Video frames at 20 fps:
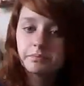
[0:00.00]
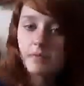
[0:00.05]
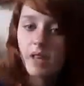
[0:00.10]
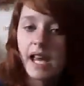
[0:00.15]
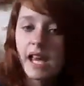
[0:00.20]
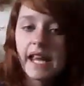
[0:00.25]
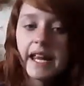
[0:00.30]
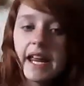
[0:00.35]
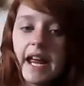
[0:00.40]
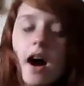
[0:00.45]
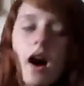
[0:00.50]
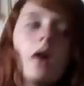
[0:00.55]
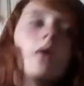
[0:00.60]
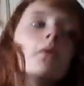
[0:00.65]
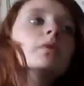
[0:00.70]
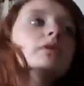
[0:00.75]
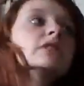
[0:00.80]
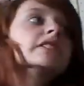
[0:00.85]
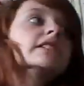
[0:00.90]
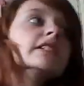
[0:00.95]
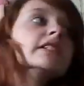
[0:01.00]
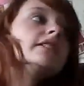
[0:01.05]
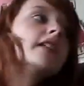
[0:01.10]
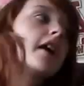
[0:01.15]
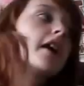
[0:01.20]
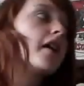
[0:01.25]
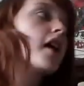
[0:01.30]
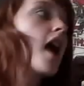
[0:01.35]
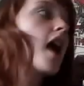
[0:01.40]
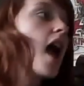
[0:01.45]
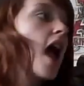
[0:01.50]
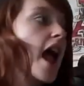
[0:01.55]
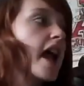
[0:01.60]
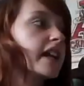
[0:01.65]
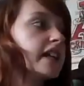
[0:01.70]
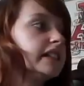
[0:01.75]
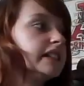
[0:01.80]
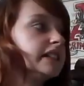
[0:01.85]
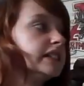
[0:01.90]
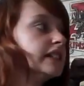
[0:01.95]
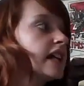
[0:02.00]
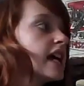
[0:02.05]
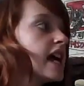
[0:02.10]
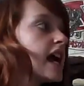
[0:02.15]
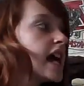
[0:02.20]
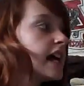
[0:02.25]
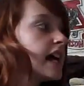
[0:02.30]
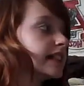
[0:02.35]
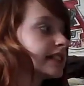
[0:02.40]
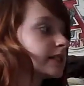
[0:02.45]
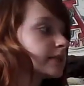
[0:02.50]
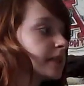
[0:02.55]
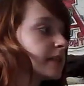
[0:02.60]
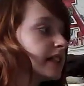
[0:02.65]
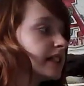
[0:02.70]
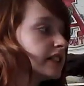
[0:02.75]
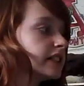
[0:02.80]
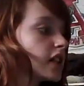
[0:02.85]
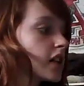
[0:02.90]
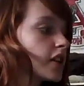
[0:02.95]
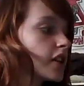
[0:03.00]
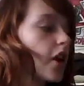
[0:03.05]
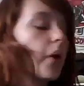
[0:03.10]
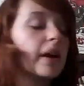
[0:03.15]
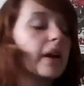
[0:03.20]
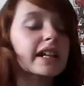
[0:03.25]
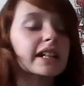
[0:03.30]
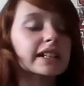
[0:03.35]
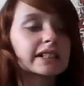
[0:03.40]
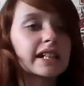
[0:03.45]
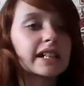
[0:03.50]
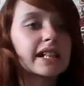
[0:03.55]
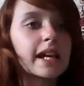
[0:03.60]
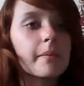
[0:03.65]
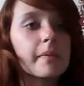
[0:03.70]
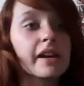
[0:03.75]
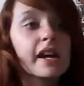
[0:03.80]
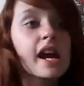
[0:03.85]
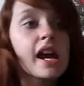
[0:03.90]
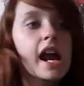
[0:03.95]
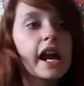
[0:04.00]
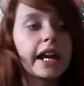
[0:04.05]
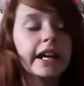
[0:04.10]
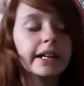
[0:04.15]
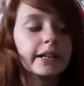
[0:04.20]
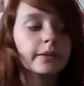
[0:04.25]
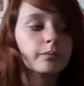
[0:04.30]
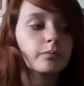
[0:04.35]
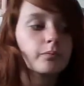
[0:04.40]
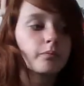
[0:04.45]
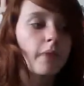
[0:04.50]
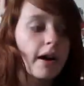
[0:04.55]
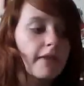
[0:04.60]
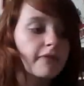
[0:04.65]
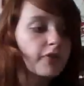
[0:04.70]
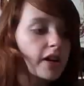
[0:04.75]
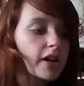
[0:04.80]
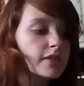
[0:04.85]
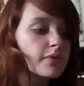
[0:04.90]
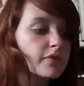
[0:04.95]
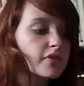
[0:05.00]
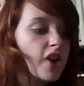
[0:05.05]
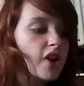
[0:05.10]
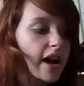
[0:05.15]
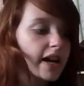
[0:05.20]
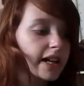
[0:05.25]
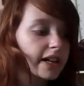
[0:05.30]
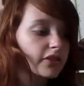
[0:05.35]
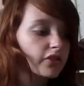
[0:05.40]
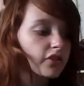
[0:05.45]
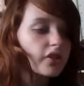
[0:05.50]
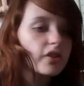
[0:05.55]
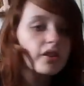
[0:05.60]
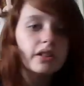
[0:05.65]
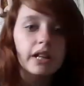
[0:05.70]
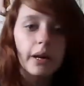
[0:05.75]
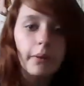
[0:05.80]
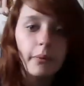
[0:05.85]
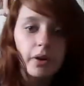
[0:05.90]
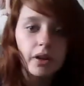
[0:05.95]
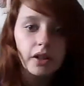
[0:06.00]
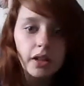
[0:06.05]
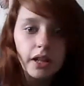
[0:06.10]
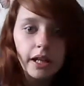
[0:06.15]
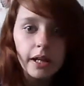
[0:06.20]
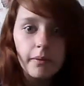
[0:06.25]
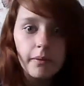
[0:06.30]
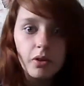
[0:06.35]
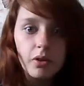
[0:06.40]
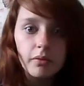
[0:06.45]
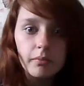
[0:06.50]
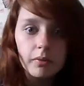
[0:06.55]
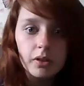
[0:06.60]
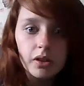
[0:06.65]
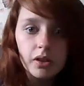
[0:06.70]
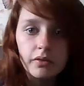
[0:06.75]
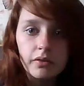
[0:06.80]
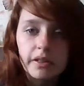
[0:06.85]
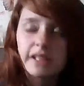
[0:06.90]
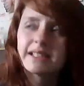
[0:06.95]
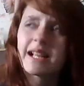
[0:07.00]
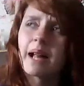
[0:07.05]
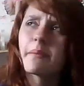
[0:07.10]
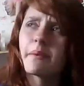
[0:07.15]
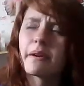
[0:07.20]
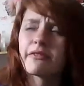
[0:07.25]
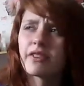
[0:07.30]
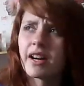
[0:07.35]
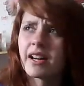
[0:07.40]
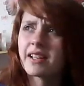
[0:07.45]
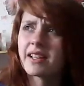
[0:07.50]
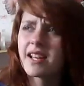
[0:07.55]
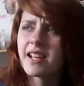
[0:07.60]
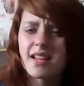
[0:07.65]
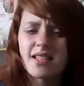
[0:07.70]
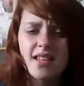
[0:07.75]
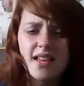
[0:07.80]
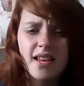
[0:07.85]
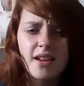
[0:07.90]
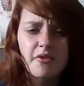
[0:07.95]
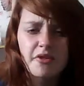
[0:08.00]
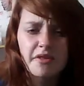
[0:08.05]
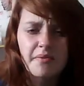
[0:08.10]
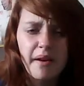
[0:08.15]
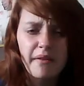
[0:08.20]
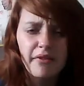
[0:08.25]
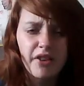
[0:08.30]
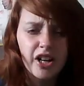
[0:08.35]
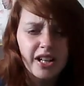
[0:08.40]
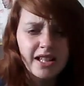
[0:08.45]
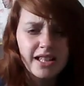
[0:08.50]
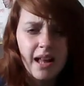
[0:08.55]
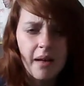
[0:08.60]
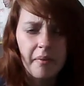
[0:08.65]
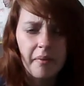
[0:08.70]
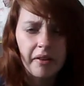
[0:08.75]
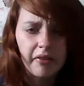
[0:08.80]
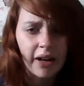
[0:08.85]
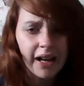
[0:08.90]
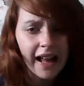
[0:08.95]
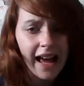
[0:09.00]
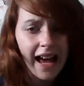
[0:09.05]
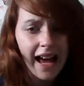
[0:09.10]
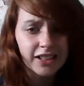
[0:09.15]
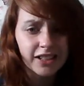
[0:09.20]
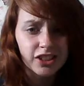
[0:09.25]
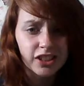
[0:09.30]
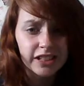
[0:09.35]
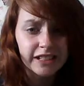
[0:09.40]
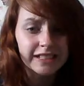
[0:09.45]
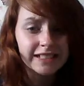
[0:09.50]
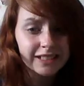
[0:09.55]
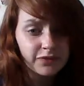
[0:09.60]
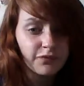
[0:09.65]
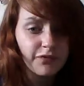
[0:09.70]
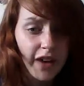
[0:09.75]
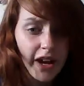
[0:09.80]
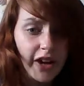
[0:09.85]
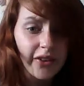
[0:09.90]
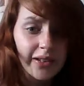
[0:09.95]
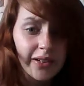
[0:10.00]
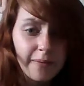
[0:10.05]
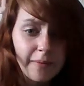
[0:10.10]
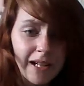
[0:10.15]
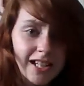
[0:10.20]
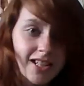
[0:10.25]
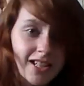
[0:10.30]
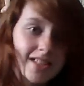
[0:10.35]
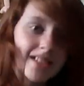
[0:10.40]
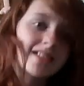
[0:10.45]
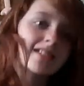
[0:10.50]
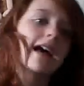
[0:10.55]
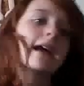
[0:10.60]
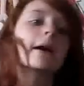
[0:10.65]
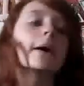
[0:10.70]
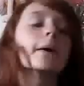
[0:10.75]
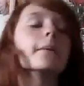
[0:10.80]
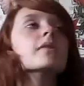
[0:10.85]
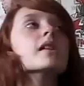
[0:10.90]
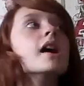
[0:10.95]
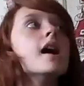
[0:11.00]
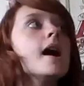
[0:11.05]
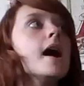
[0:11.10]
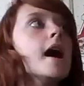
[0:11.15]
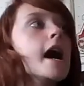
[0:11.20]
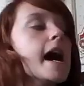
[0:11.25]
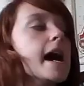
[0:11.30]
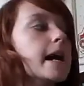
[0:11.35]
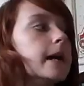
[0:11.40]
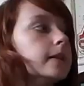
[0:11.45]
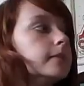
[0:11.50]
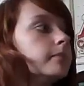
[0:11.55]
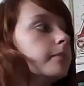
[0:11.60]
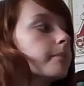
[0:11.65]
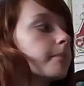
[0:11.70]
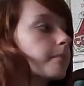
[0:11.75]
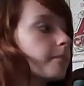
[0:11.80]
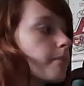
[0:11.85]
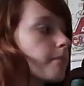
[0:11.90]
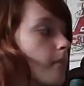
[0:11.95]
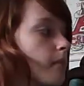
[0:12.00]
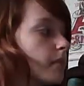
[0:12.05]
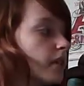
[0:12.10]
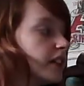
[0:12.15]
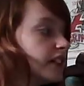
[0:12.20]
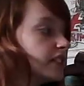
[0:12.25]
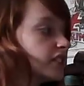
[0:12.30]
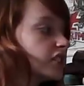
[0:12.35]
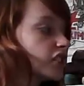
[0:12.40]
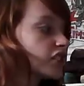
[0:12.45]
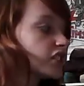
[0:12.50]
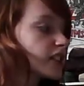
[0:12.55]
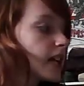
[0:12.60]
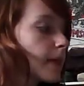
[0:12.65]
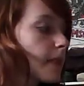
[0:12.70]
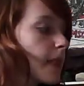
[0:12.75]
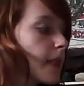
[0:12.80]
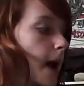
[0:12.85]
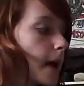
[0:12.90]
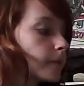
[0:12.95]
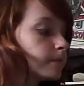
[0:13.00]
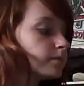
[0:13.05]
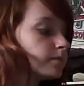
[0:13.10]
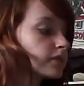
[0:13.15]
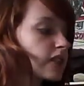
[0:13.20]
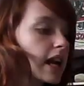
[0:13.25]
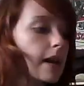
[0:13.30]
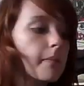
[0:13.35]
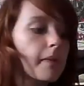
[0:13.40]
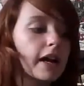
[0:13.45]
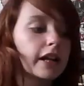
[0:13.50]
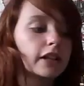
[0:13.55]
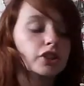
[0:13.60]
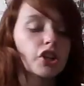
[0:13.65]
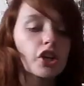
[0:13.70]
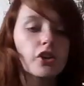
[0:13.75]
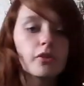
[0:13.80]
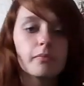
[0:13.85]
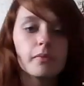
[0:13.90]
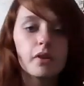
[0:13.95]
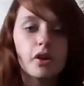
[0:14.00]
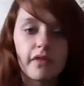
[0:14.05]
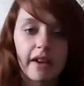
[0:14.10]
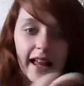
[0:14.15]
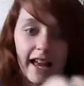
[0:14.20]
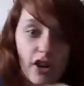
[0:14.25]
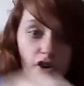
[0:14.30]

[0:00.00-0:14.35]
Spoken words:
he was sitting there and he hits me. No, he doesn't hit me. My friends were trying to get through and he wouldn't move. He's not my friend. Did I say he was my friend? He's not my friend. I actually very much dislike him. And he's just sitting there and I'm like, dude, move. And I